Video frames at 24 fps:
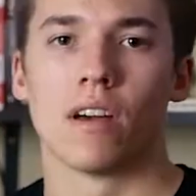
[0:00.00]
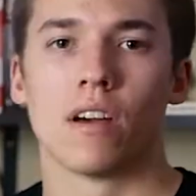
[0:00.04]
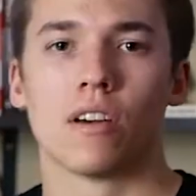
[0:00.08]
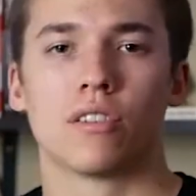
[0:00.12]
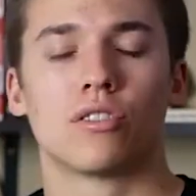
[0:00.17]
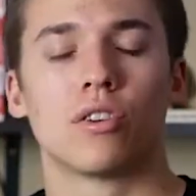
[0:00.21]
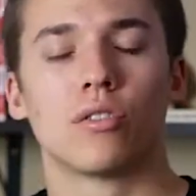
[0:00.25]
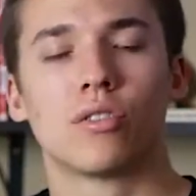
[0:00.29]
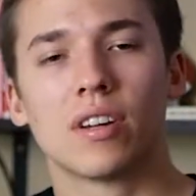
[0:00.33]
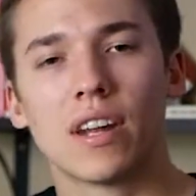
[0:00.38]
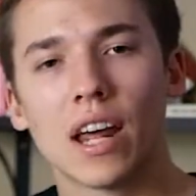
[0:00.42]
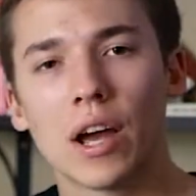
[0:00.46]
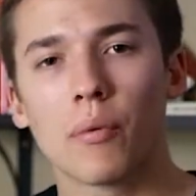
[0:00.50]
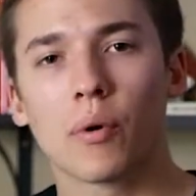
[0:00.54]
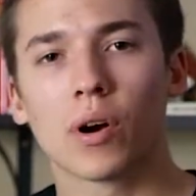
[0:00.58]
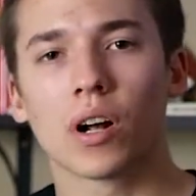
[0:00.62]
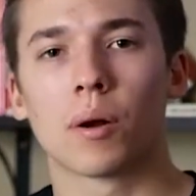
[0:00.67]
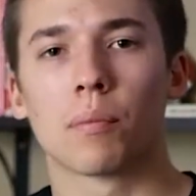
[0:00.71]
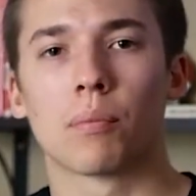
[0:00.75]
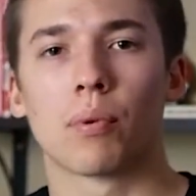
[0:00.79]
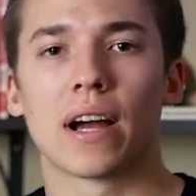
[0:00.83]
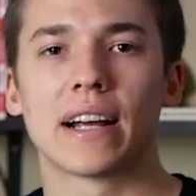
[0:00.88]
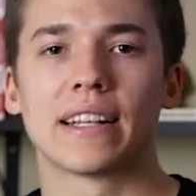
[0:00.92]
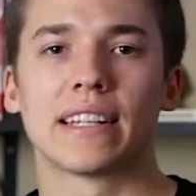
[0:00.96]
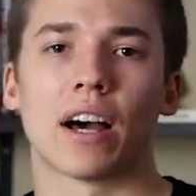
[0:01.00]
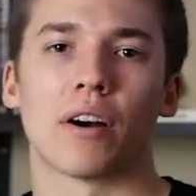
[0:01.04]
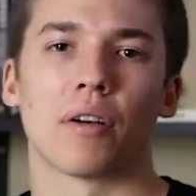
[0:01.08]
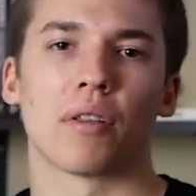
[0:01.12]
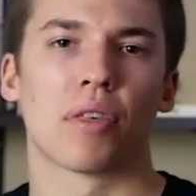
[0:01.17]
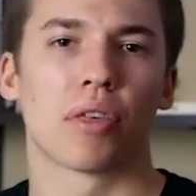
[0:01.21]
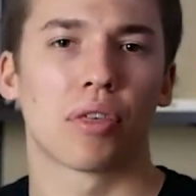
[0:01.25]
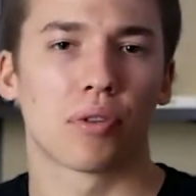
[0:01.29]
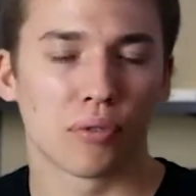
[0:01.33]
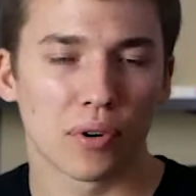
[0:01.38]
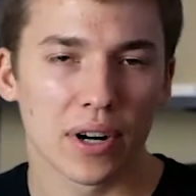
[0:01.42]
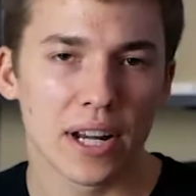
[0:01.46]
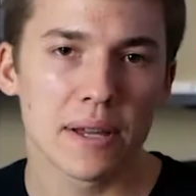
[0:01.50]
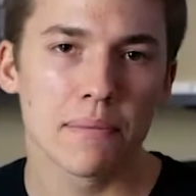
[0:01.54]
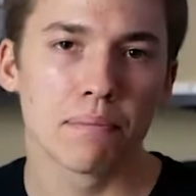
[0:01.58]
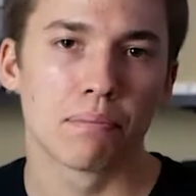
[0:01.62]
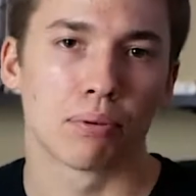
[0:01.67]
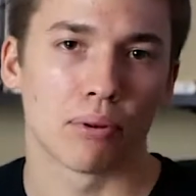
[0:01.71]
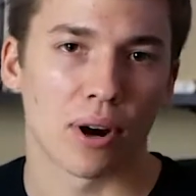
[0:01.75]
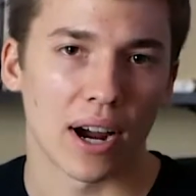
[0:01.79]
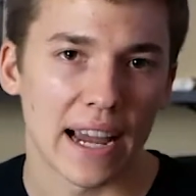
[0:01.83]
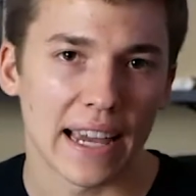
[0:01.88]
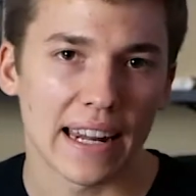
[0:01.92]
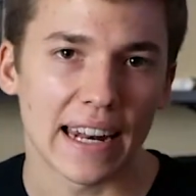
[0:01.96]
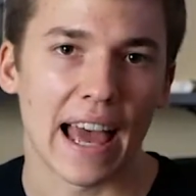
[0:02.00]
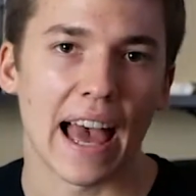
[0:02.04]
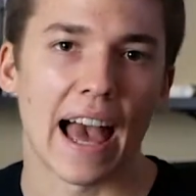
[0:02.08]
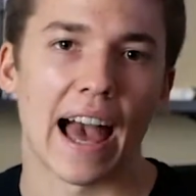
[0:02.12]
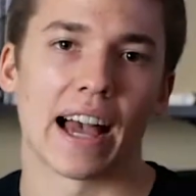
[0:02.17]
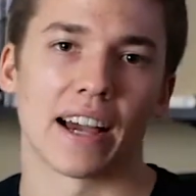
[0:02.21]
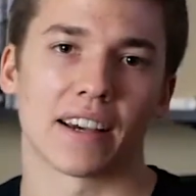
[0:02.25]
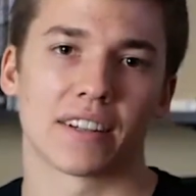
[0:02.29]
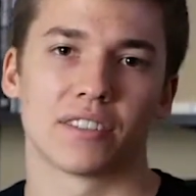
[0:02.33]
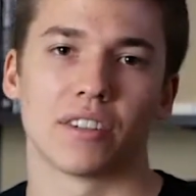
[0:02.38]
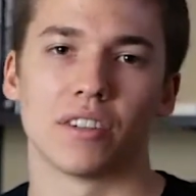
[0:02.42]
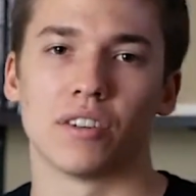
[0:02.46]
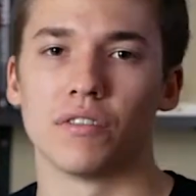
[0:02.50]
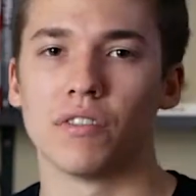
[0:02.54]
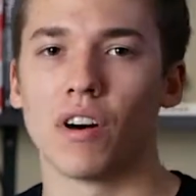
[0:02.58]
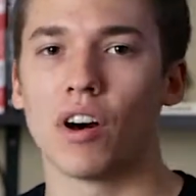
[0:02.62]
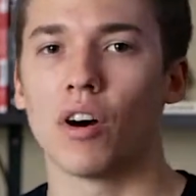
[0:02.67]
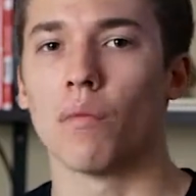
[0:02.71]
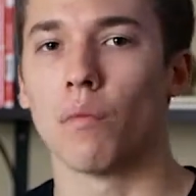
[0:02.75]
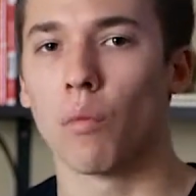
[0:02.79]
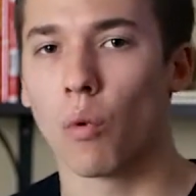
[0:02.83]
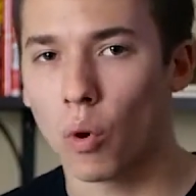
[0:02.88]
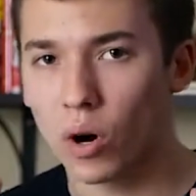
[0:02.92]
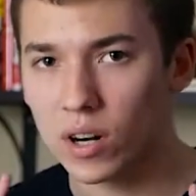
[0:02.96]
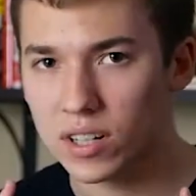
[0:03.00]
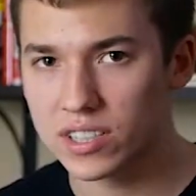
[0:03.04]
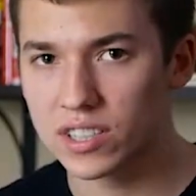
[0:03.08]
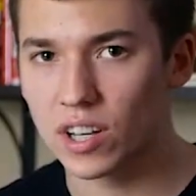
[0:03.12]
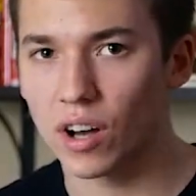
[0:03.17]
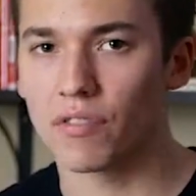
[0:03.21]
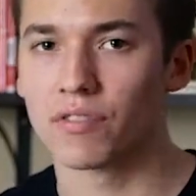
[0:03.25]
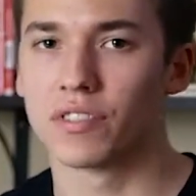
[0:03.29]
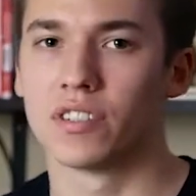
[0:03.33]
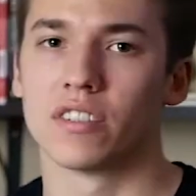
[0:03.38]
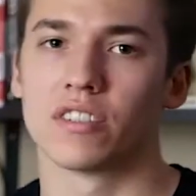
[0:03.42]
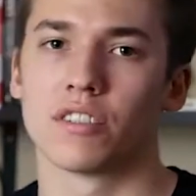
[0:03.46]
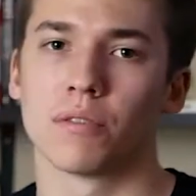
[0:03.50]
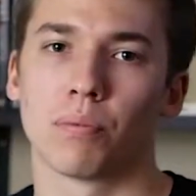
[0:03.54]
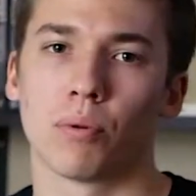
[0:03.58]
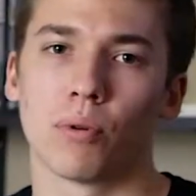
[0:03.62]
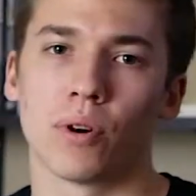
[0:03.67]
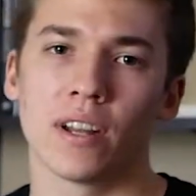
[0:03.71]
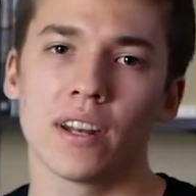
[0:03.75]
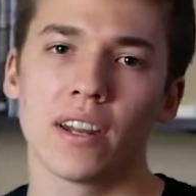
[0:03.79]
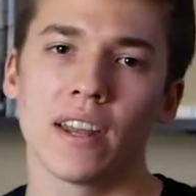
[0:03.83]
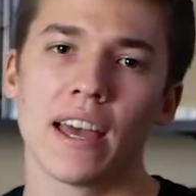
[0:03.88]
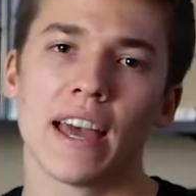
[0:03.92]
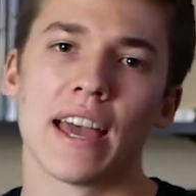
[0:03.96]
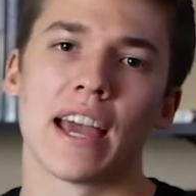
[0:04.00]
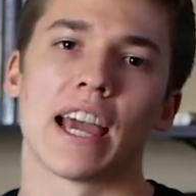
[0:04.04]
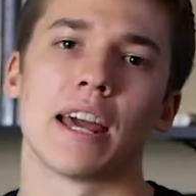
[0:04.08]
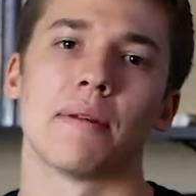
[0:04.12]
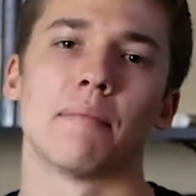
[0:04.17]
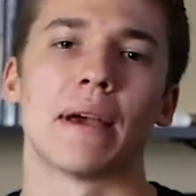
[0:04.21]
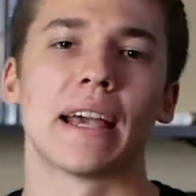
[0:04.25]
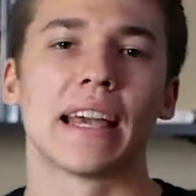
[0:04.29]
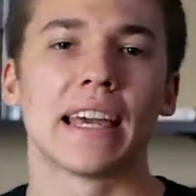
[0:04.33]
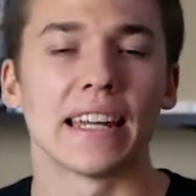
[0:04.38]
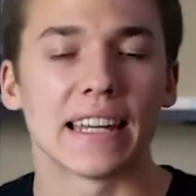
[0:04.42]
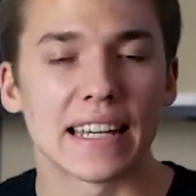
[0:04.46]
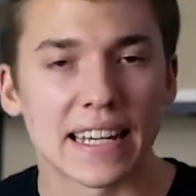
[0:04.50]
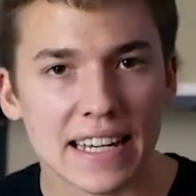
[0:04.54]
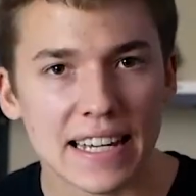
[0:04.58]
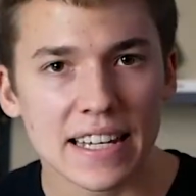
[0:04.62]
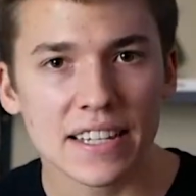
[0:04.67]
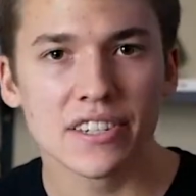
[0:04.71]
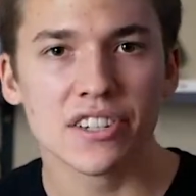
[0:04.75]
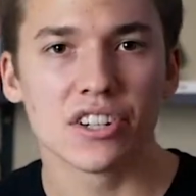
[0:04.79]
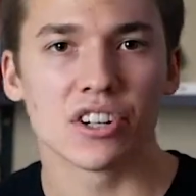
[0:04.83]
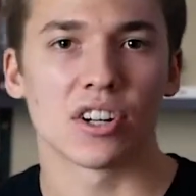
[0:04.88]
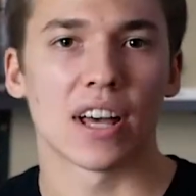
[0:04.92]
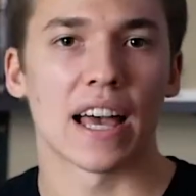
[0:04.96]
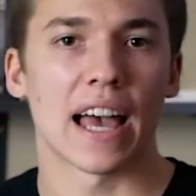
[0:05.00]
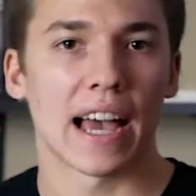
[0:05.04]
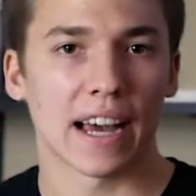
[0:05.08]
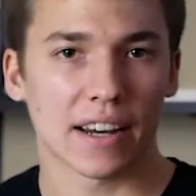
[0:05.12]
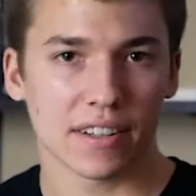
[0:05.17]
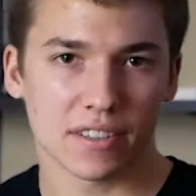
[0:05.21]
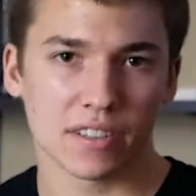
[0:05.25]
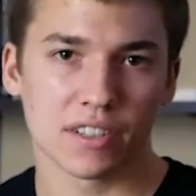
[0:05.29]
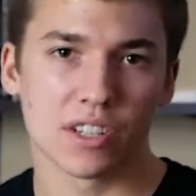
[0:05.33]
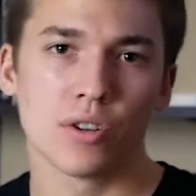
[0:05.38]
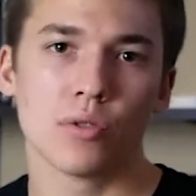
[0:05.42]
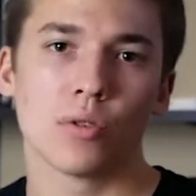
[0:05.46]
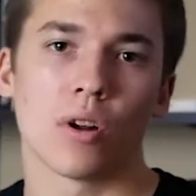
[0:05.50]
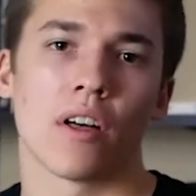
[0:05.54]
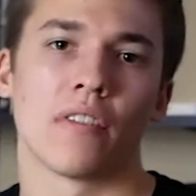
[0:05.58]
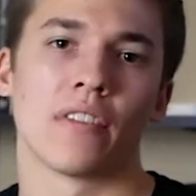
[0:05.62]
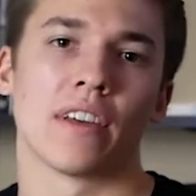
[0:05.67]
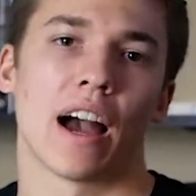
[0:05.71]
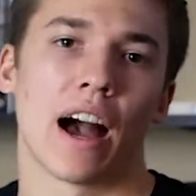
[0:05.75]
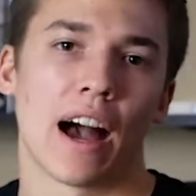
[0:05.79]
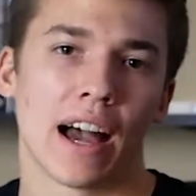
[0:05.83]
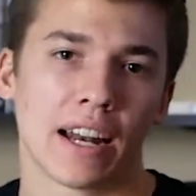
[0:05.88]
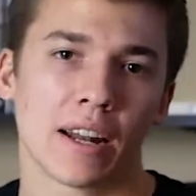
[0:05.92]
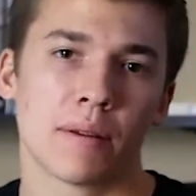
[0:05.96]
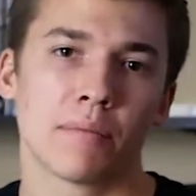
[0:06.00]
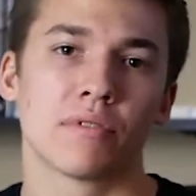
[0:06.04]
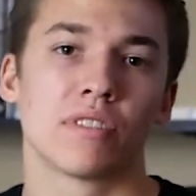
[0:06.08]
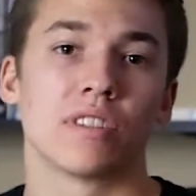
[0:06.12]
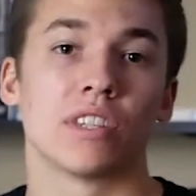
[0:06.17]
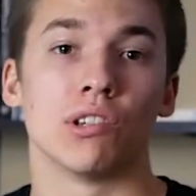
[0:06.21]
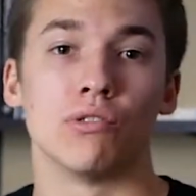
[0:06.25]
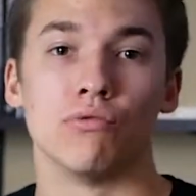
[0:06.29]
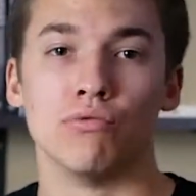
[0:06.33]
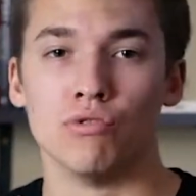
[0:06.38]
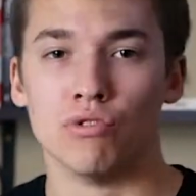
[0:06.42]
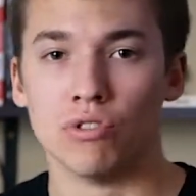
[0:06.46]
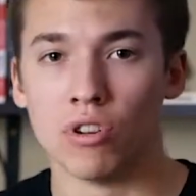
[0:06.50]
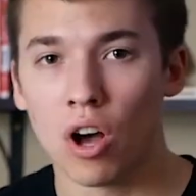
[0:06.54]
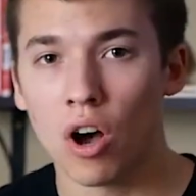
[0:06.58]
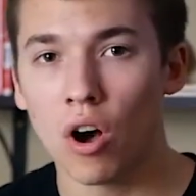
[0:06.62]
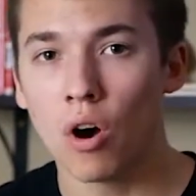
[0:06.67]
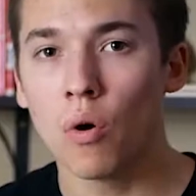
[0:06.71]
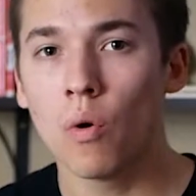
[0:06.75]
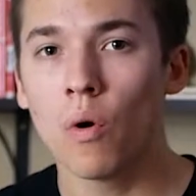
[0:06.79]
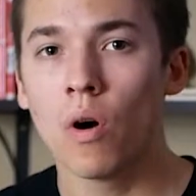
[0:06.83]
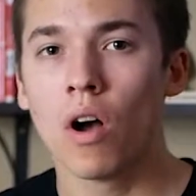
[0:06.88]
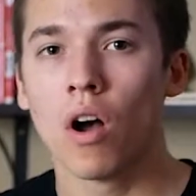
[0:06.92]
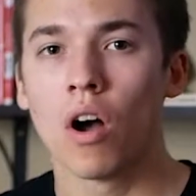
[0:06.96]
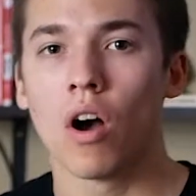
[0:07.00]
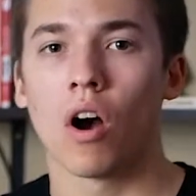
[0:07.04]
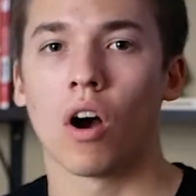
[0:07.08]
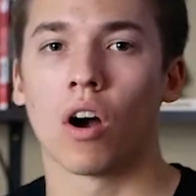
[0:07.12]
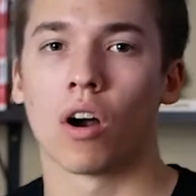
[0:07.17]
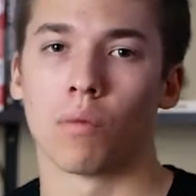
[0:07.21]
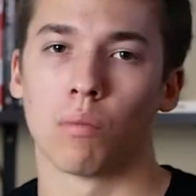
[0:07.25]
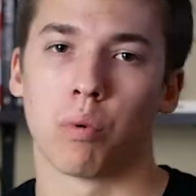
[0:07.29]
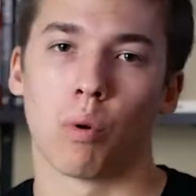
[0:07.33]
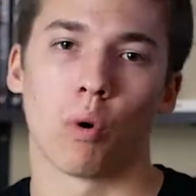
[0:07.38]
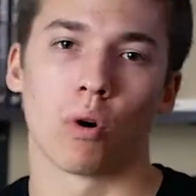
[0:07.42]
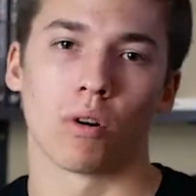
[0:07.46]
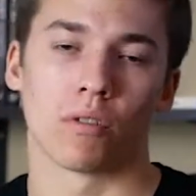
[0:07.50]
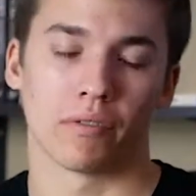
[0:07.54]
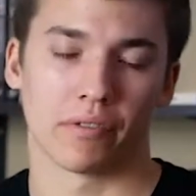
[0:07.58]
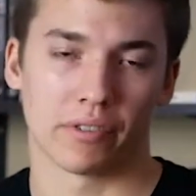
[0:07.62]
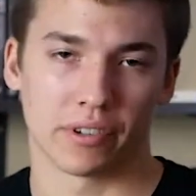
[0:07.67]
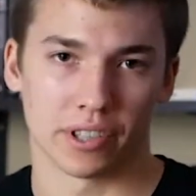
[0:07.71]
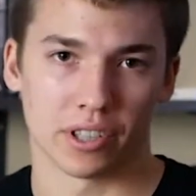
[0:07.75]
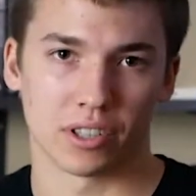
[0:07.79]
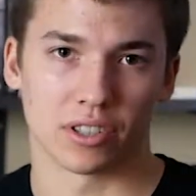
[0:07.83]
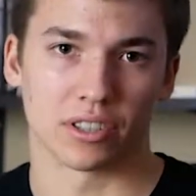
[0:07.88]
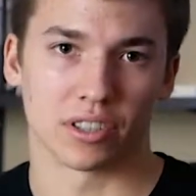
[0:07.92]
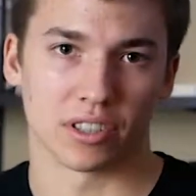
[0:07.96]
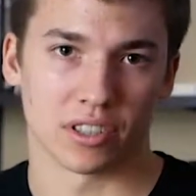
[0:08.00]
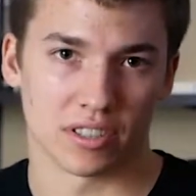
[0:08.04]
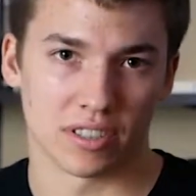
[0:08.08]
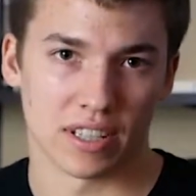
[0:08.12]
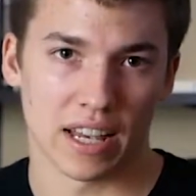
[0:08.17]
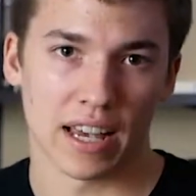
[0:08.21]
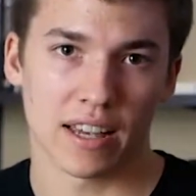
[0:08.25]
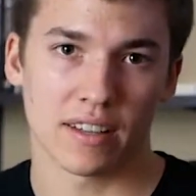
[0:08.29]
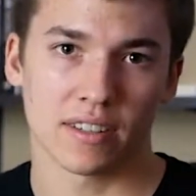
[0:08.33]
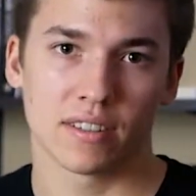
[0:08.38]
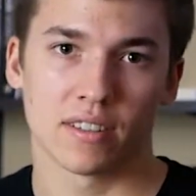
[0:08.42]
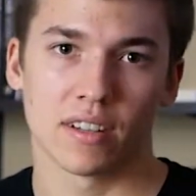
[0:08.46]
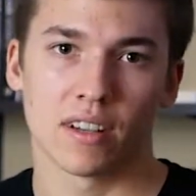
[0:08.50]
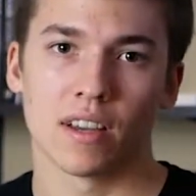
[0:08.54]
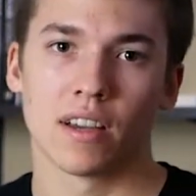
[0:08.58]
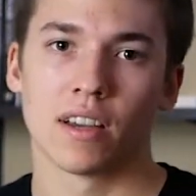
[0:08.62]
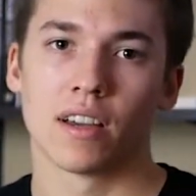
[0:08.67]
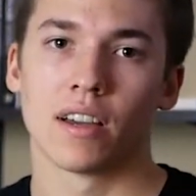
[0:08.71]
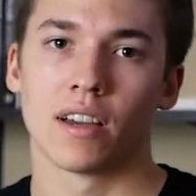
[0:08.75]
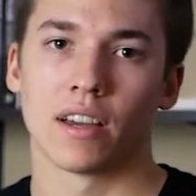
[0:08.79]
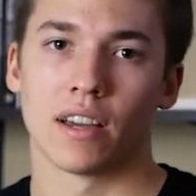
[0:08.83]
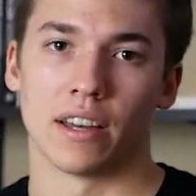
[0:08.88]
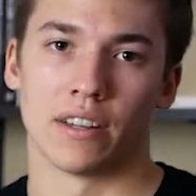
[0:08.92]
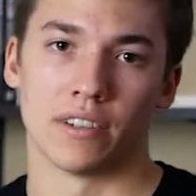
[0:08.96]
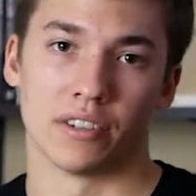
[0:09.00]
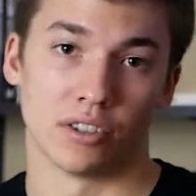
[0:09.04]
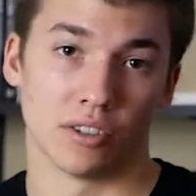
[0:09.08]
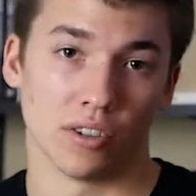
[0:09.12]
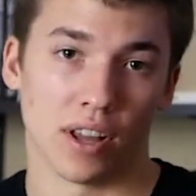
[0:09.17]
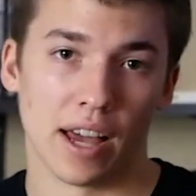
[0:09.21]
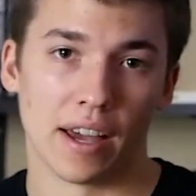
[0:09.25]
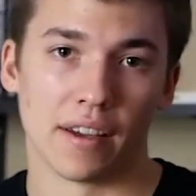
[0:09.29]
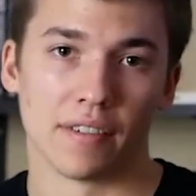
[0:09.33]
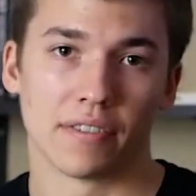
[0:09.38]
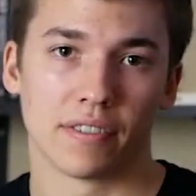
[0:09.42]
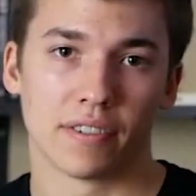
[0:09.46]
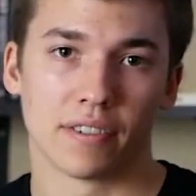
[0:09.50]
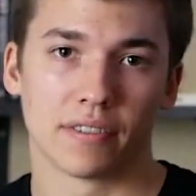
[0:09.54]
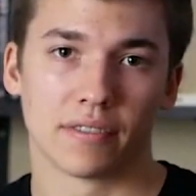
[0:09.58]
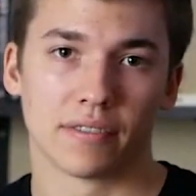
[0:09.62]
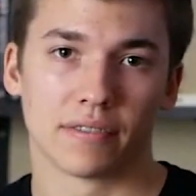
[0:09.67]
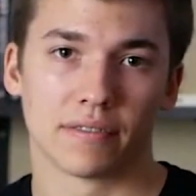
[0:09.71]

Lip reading: So today we're going to break down 3 brain hacks to develop more self-discipline and make it easier to execute on the items that you know are important for your success and your life.